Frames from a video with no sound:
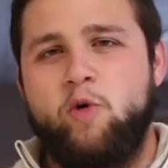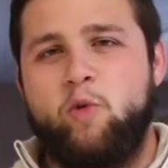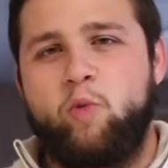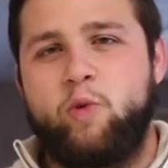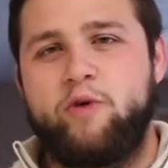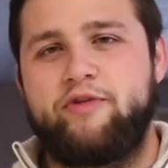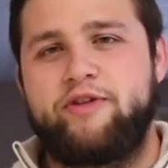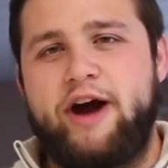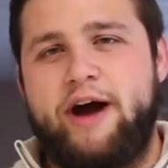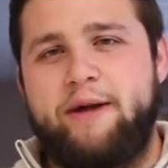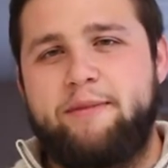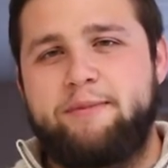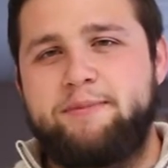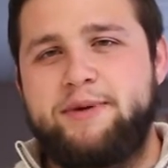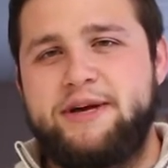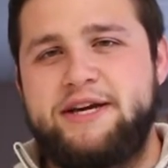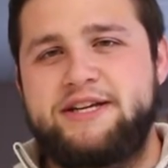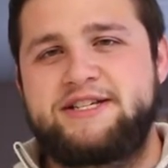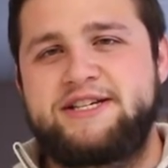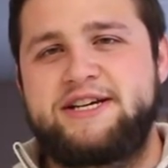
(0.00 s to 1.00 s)
We've got
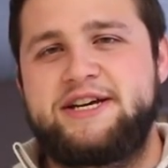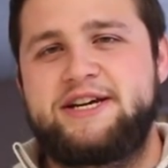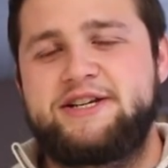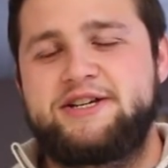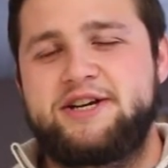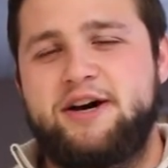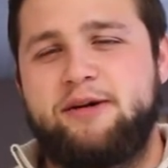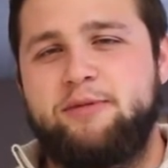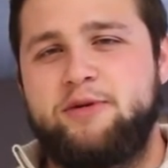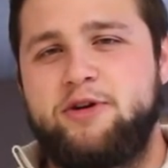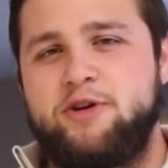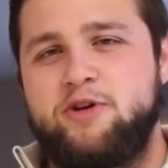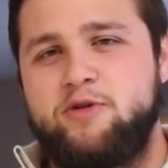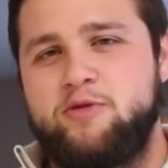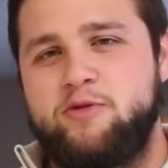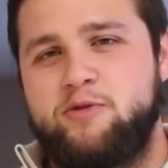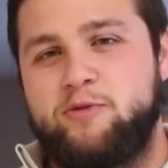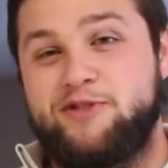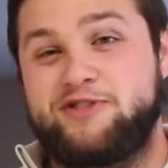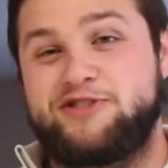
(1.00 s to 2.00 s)

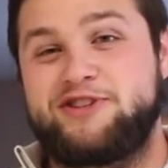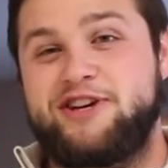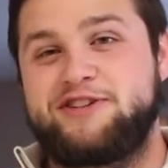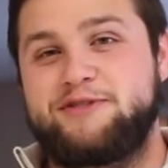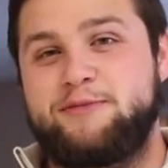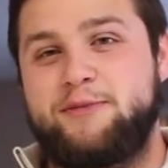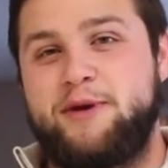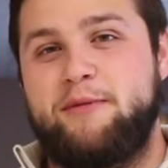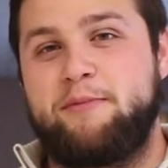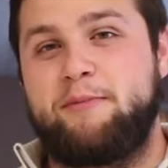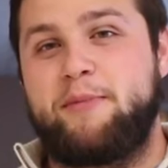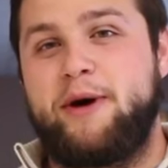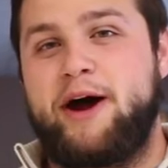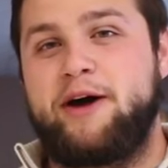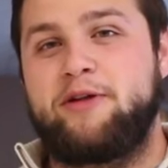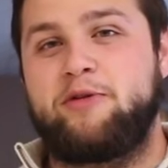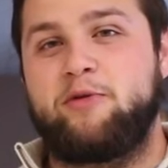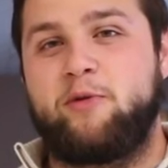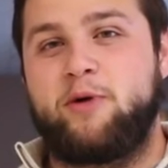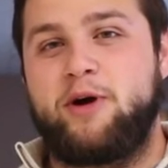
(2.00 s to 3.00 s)
BTW, which doesn't mean
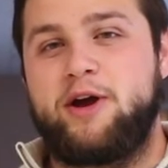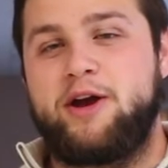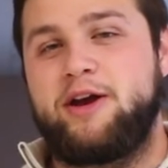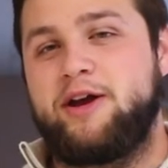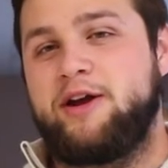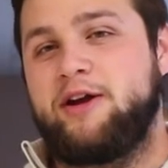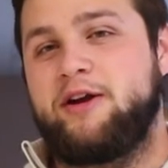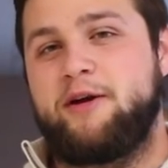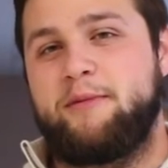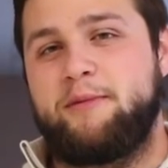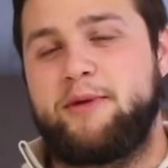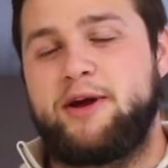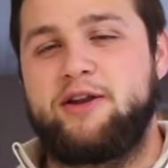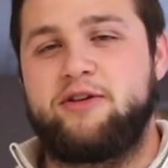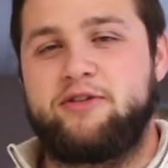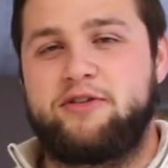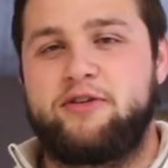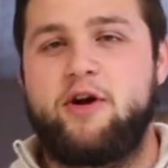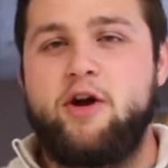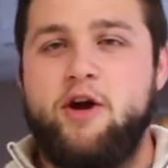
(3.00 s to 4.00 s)
by the way here. It
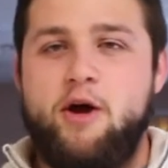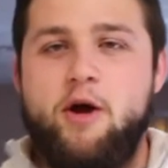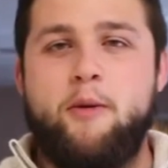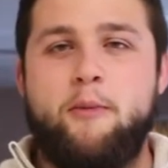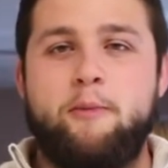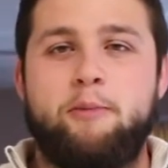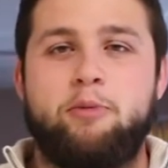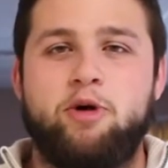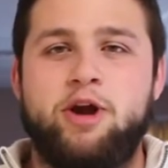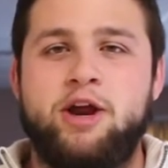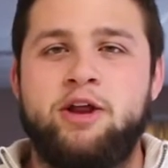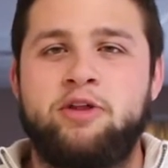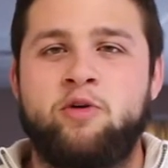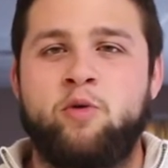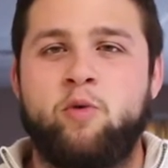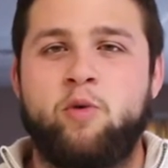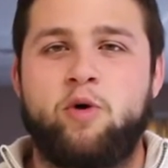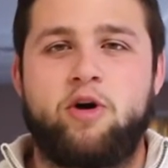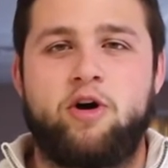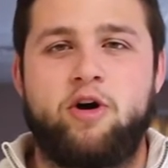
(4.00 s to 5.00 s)
means bring
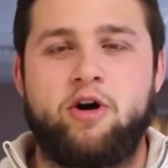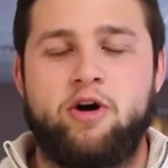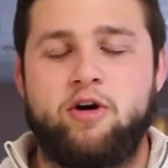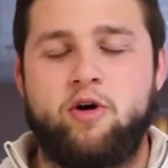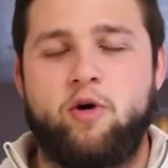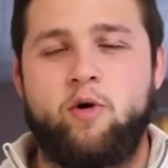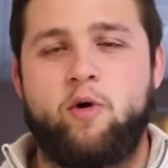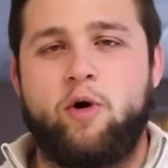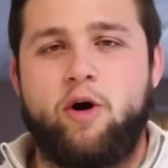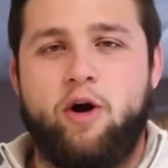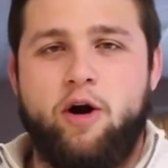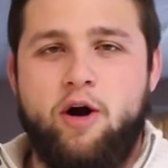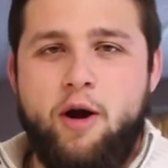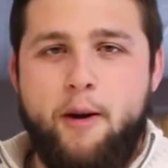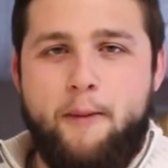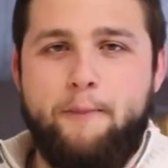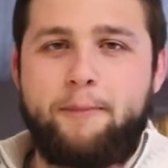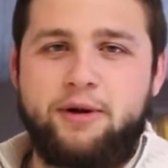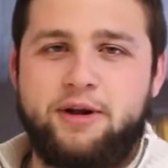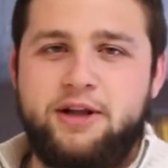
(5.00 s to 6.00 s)
the word or
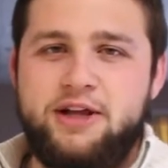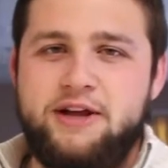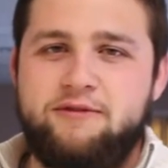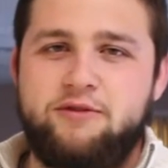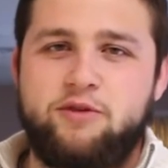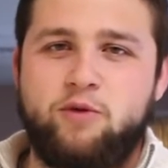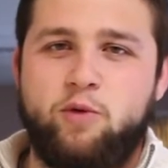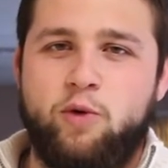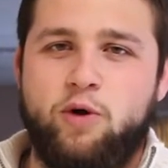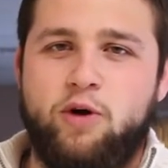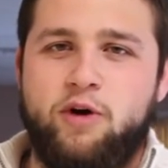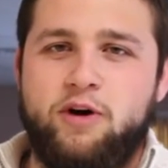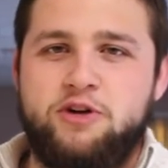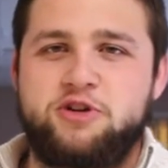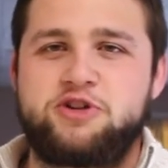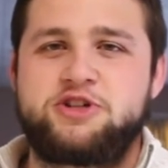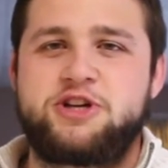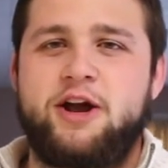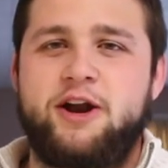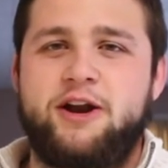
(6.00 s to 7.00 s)
believe the word.
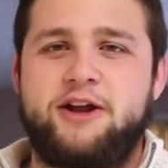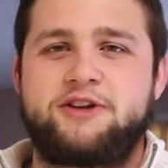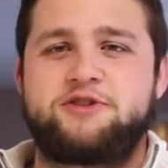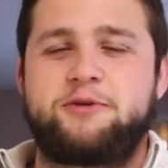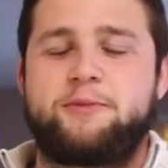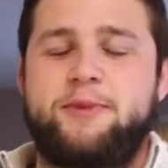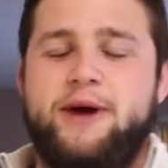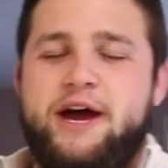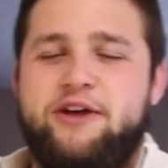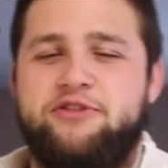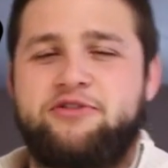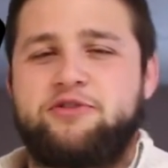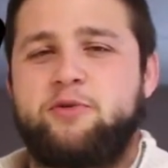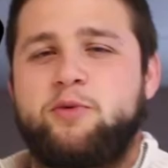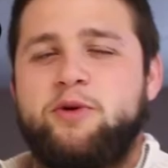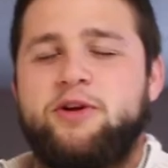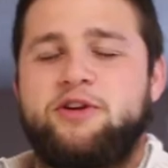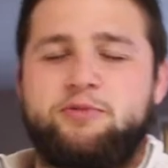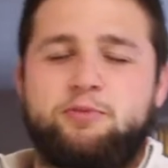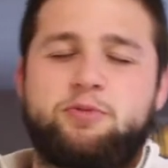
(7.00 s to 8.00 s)
You shout it at your pastor
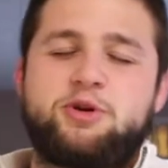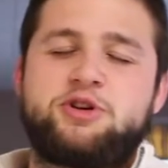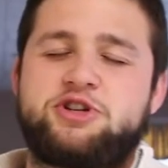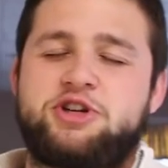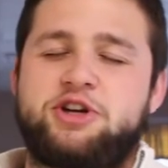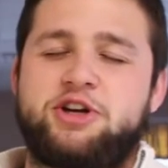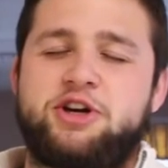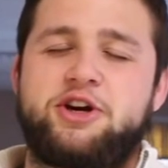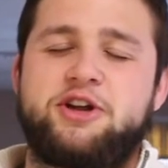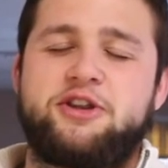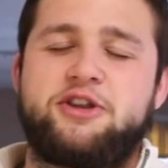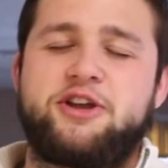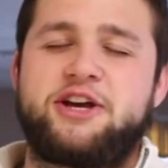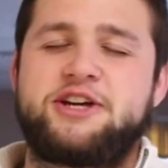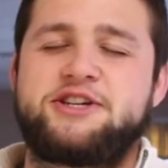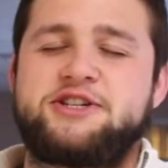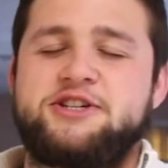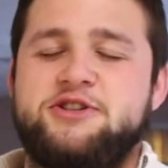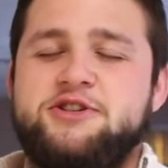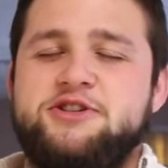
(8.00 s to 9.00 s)
when he's preaching a good
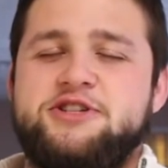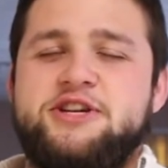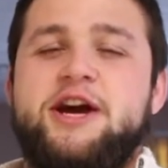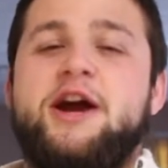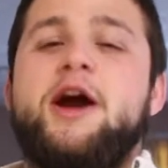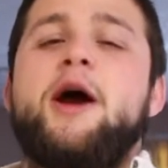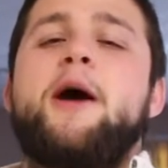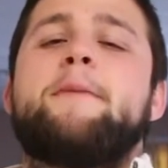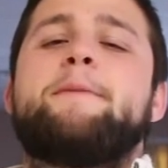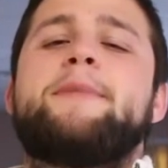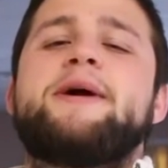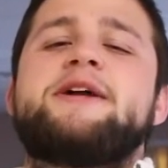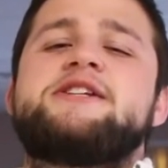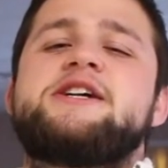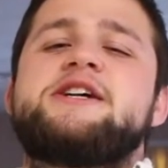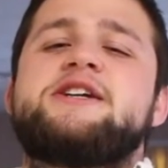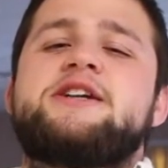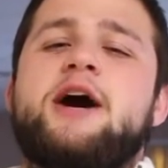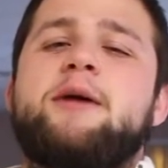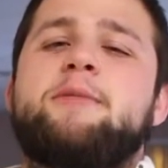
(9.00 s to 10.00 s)
thing. You say,
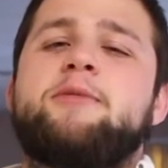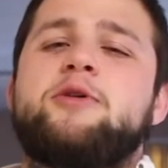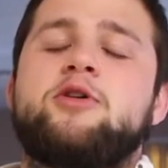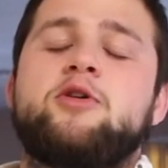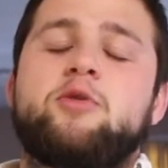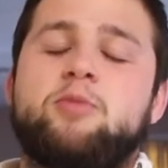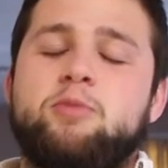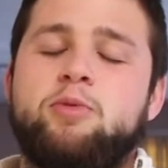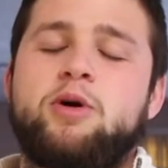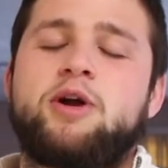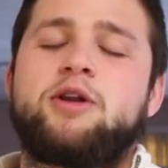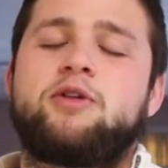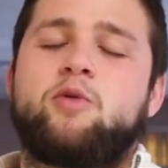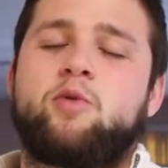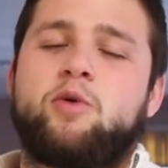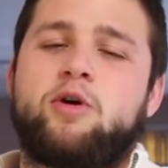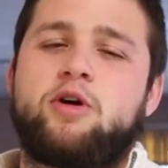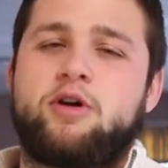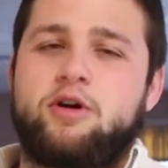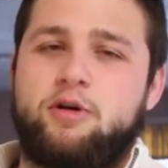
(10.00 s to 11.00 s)
BTW, bring the
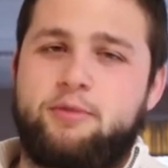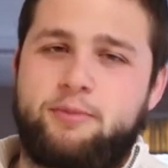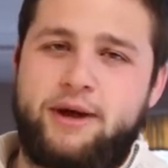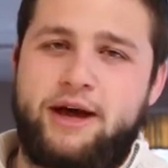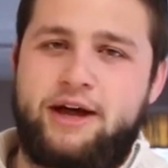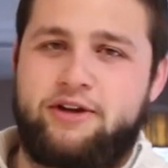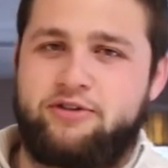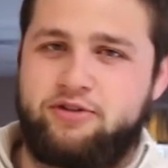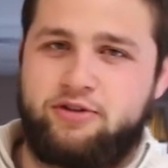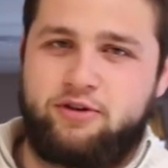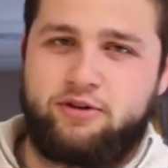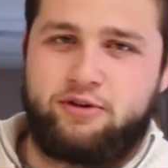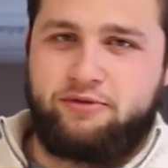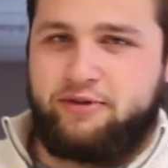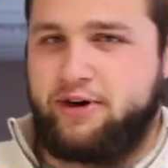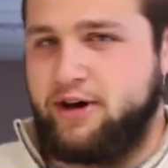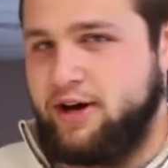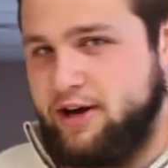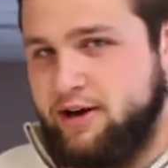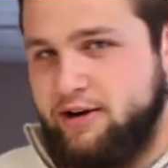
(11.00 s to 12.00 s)
word, Pastor
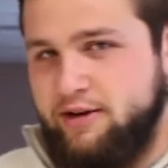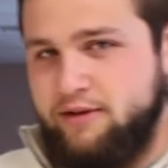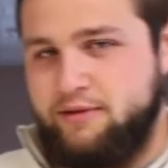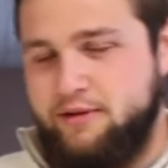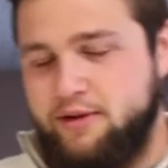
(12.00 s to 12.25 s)
Levine.